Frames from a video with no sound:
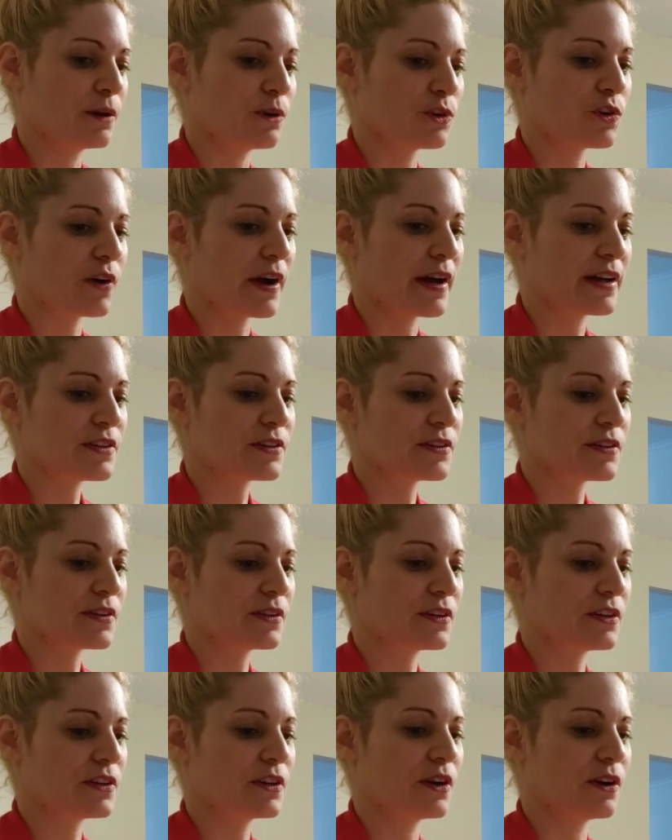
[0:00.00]
Tries,
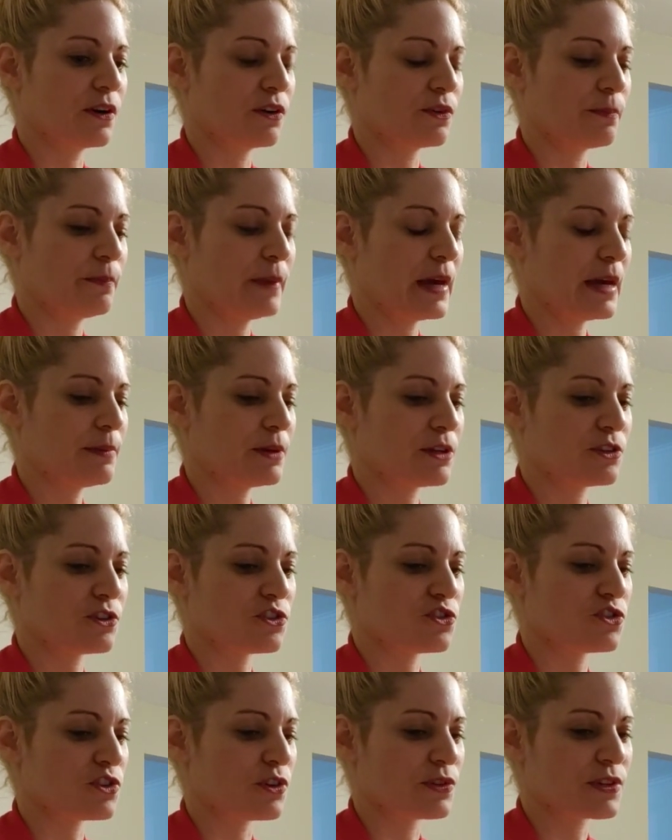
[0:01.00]
maybe to
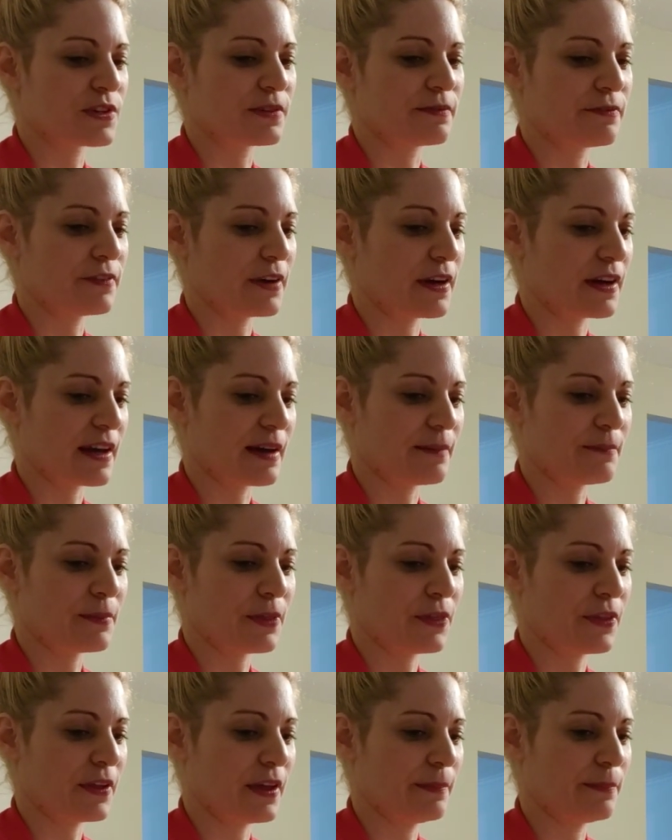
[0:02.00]
show some fake
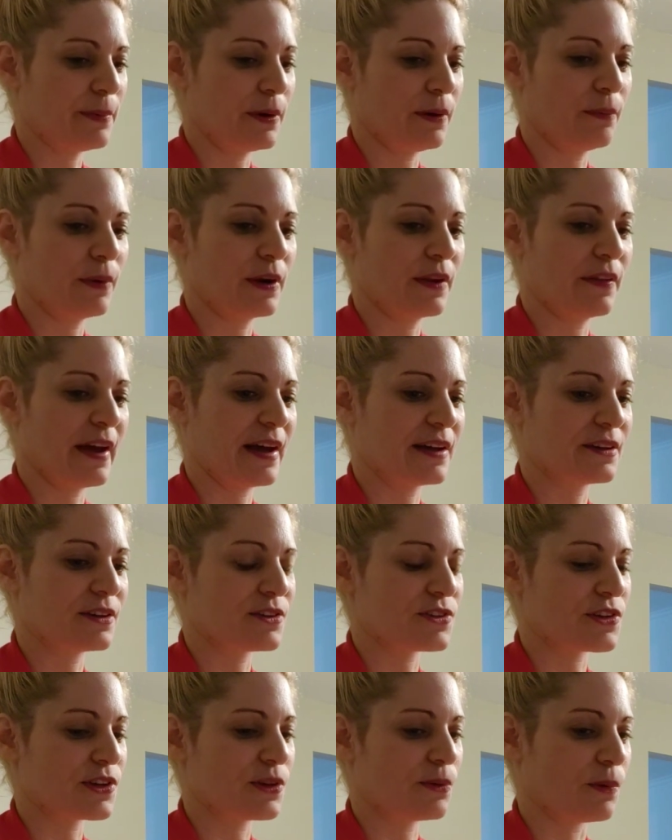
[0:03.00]
empathy, but when that
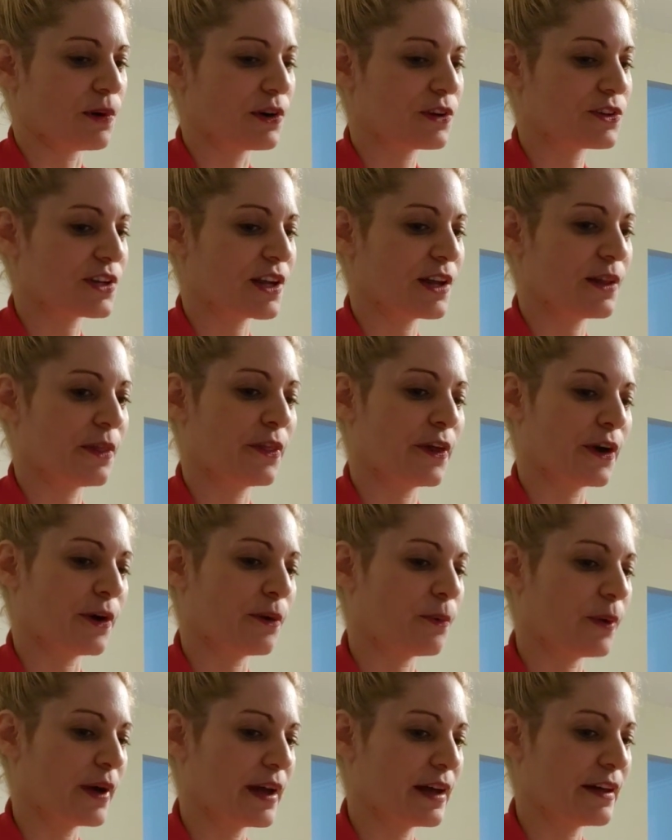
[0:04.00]
doesn't work to get
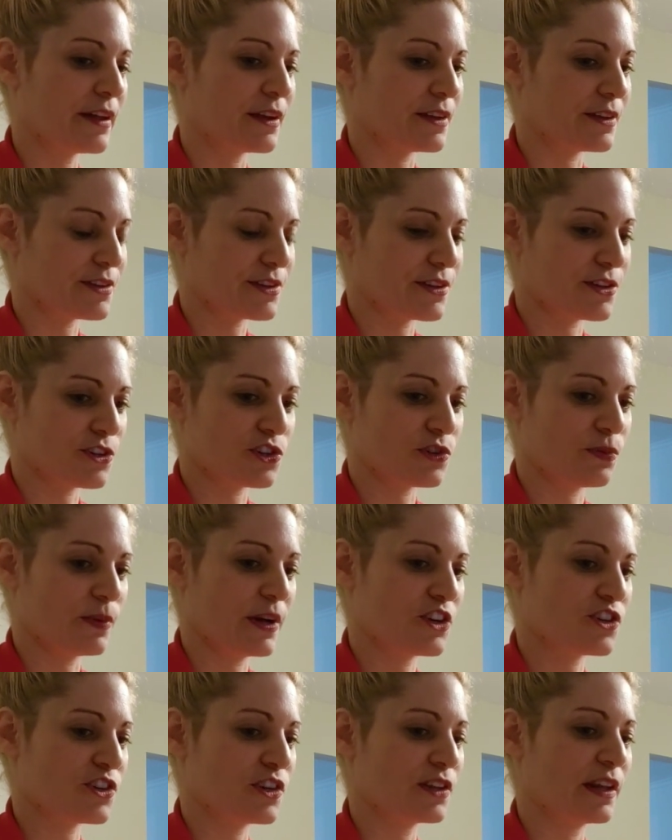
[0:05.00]
their way out of the
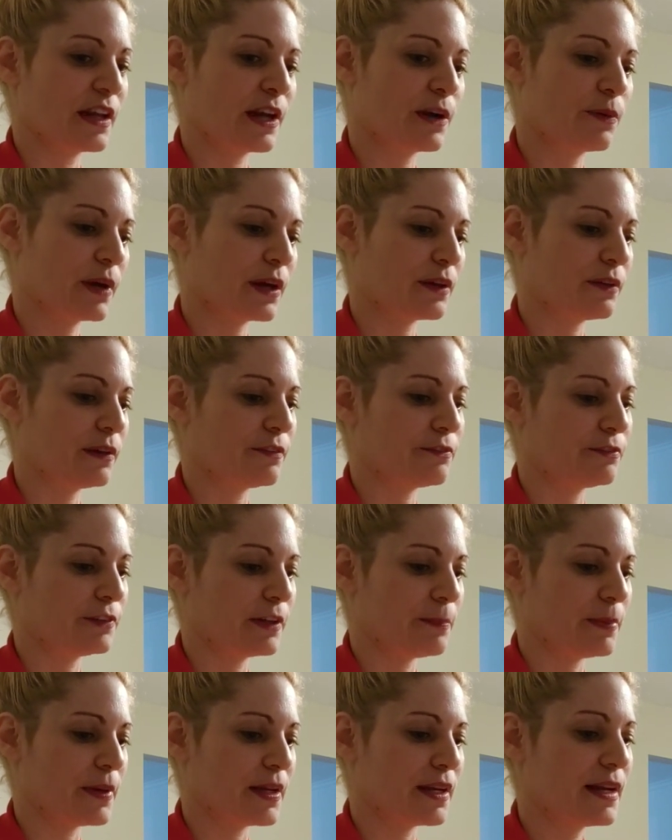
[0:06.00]
situation, they quickly
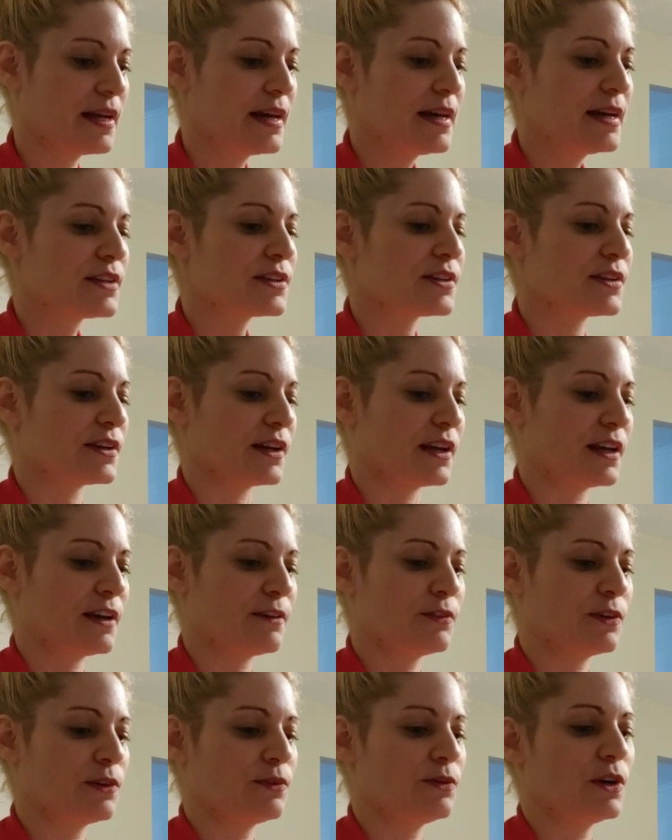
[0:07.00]
flip it to
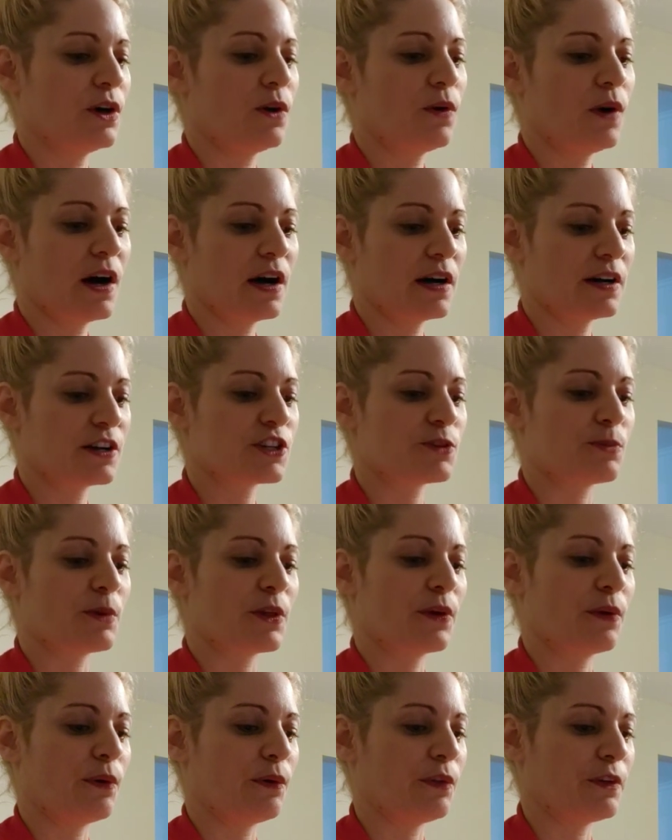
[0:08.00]
give you no hugs,
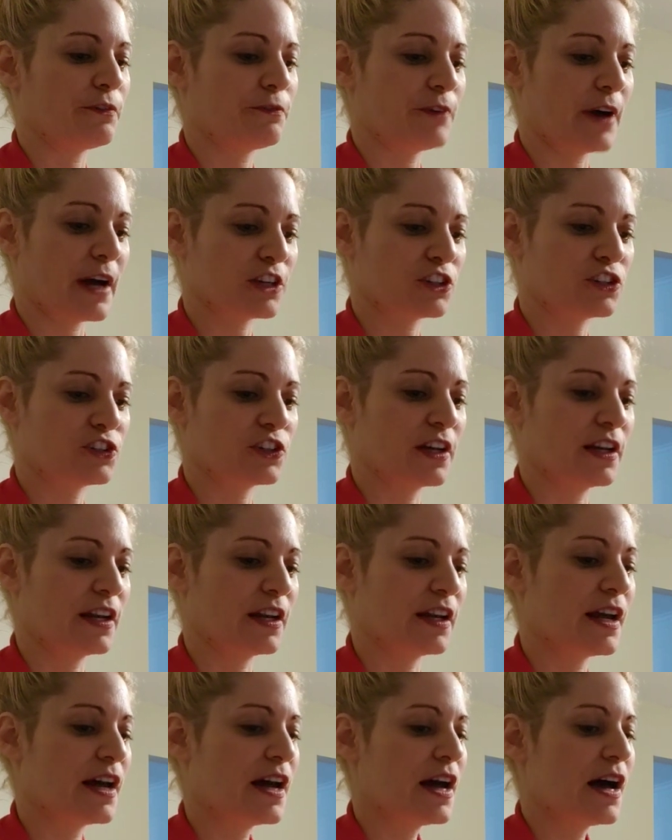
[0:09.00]
withhold
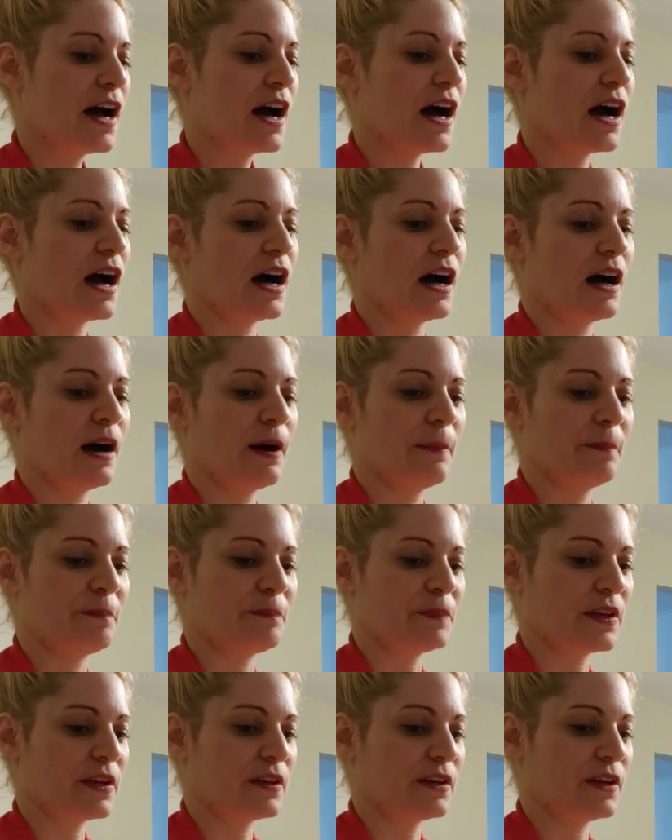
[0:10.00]
affection,
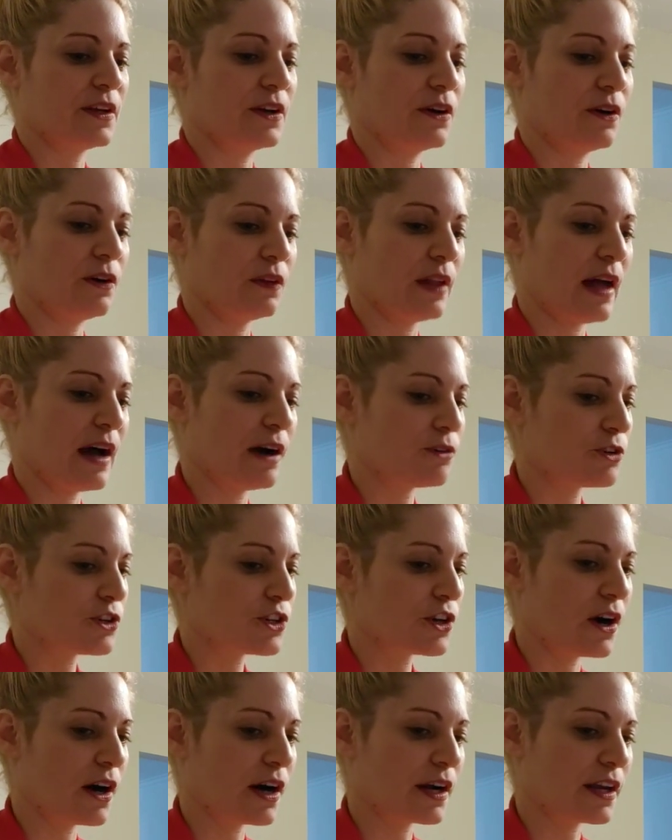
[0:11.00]
loud
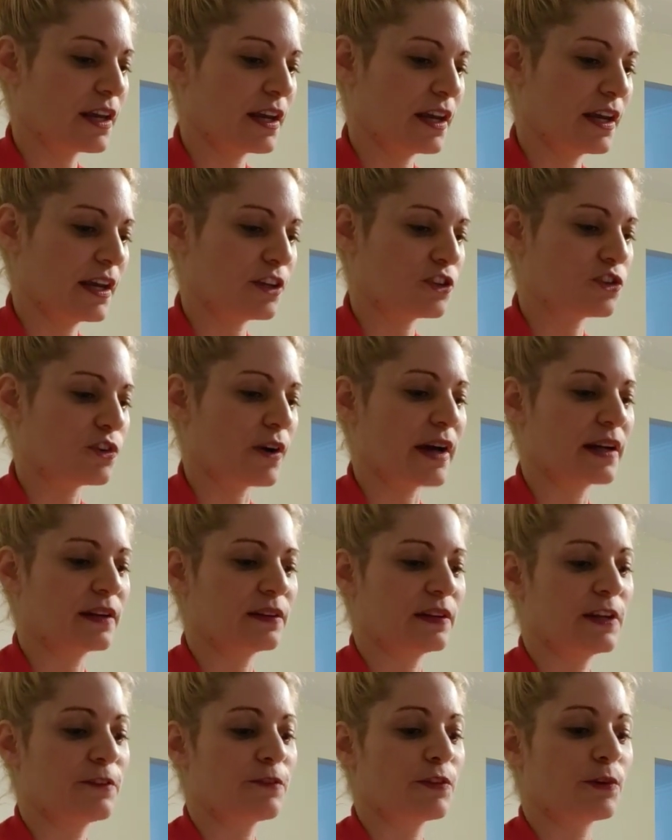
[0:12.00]
talking, try to
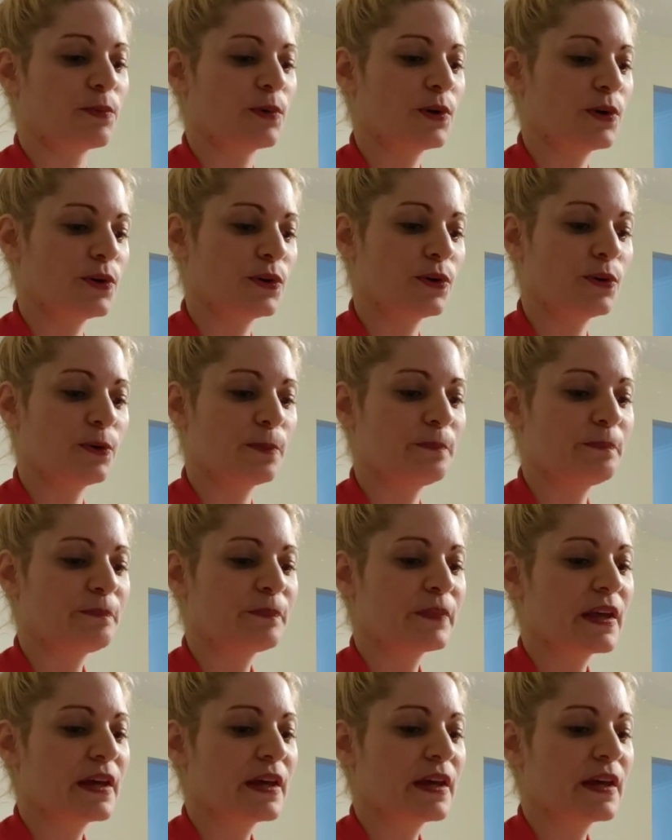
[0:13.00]
leave the room,